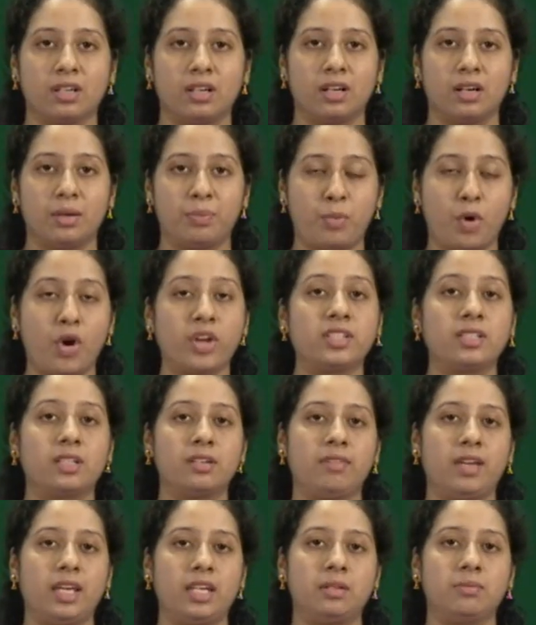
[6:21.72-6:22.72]
pointer
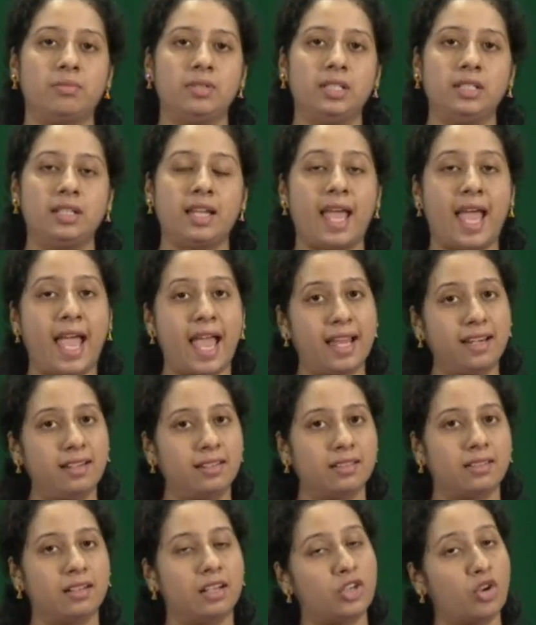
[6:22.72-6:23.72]
variable and
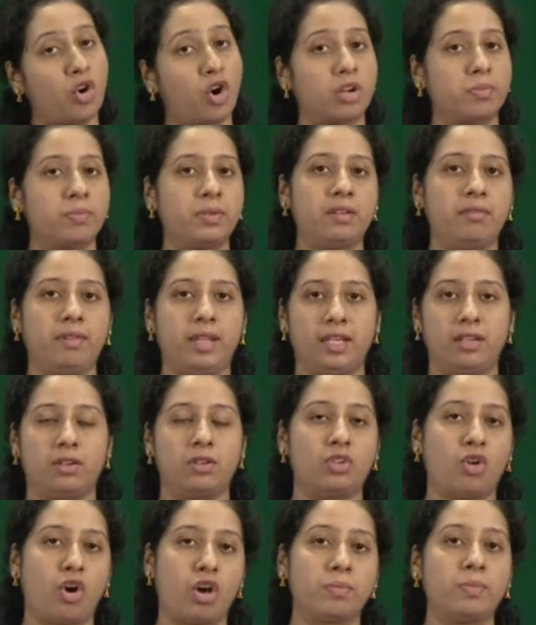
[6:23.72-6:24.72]
a
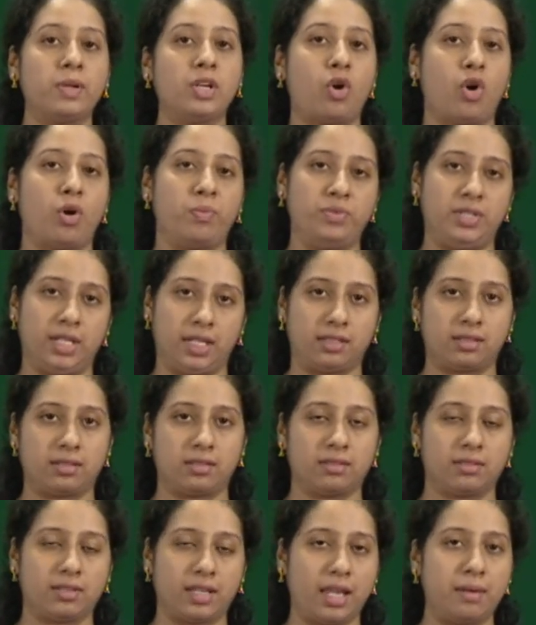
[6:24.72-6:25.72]
normal object
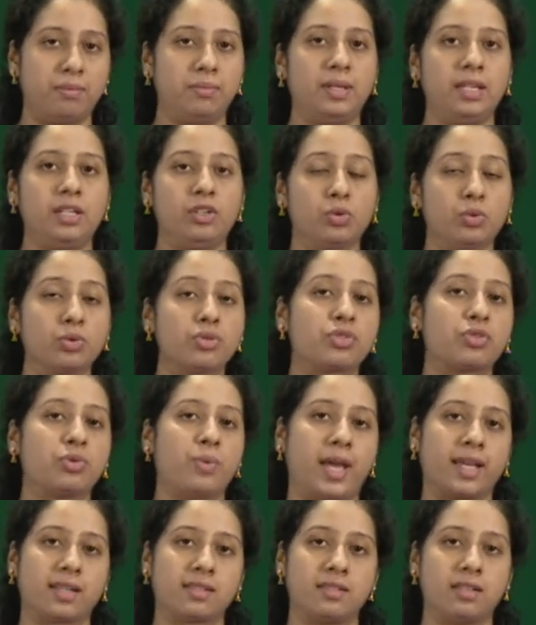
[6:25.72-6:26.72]
can be used to
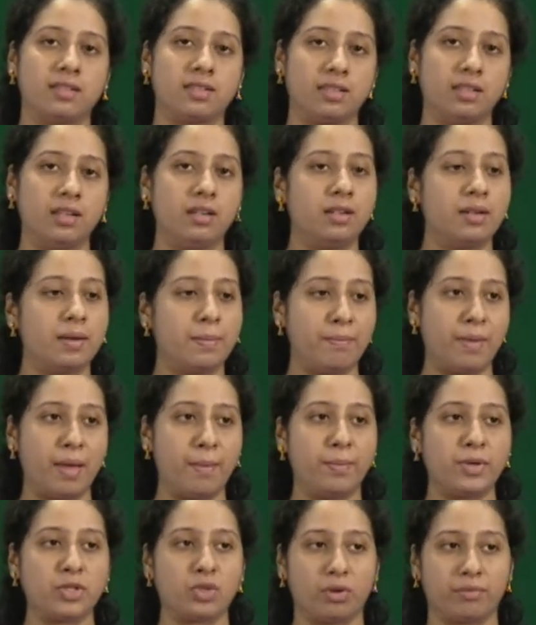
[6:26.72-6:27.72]
access the
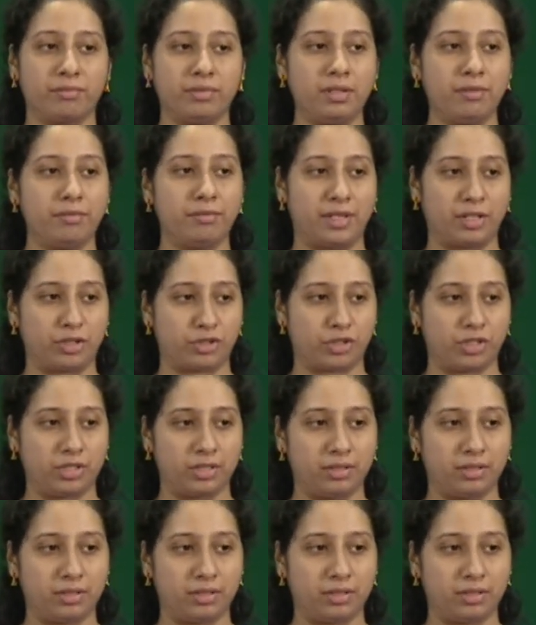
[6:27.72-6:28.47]
members of a function.